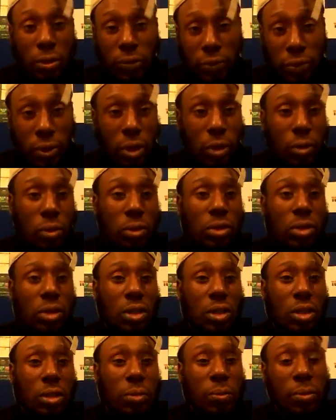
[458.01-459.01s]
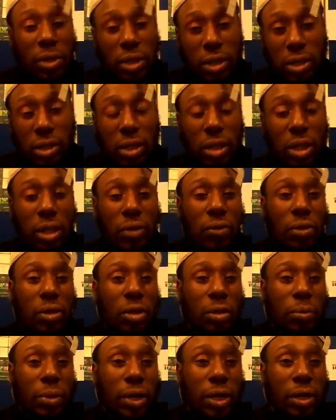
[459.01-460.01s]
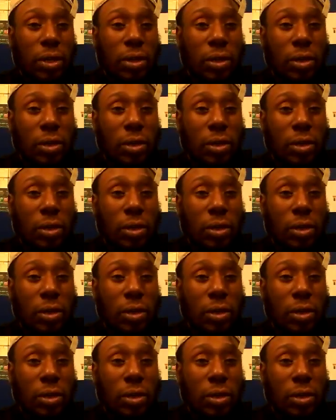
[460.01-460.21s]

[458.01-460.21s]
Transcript: Vehicle seized, police didn't give it you back.